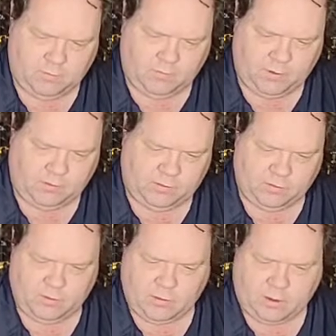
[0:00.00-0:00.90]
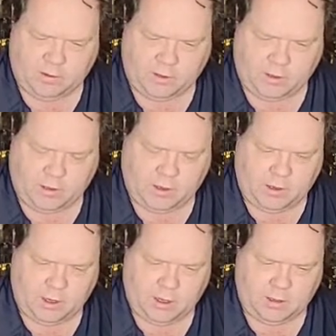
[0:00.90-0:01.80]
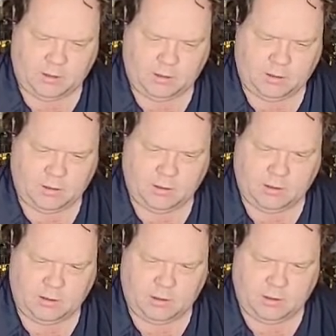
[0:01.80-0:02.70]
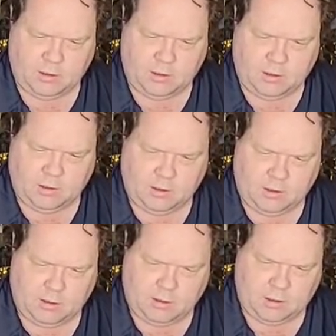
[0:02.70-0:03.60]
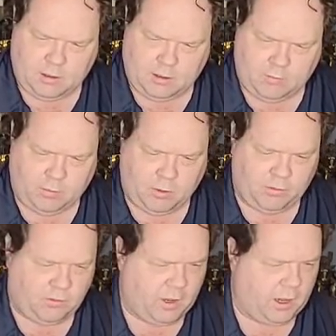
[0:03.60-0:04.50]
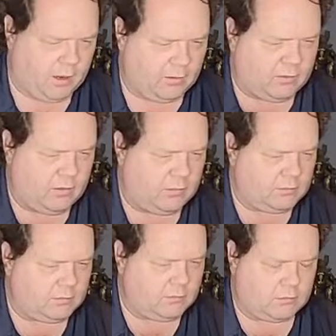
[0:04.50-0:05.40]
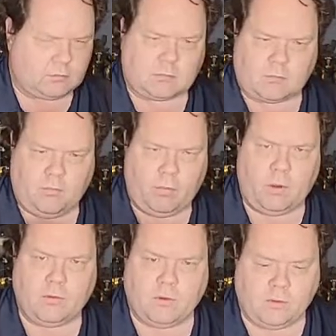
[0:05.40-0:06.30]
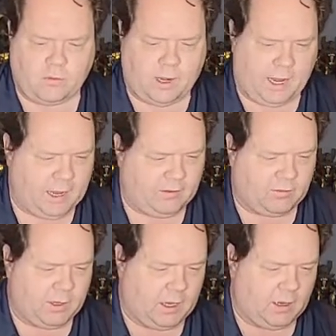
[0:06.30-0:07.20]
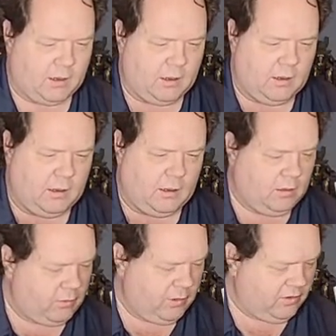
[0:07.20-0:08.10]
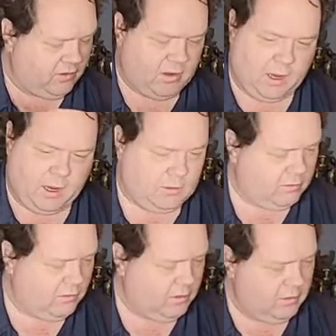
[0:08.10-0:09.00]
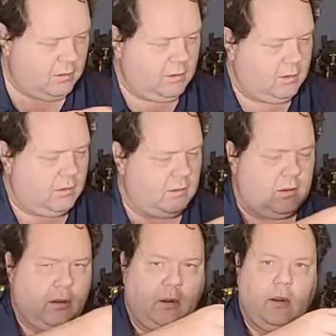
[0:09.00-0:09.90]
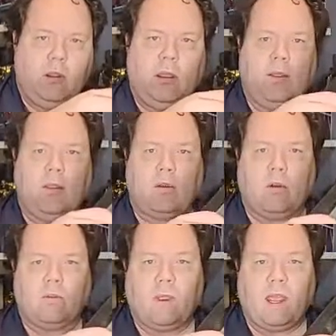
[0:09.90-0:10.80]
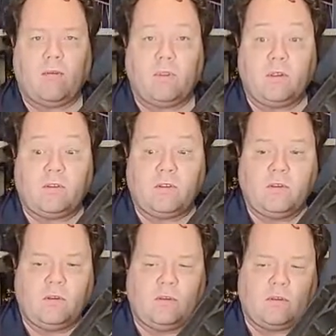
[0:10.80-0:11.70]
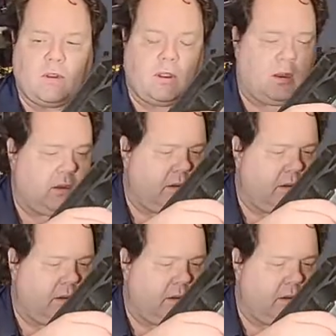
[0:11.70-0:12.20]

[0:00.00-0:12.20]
Fists, articulated hand, and repulsor hands. So those are the hands that we get. 3 sets of hands. And then of course we have this side.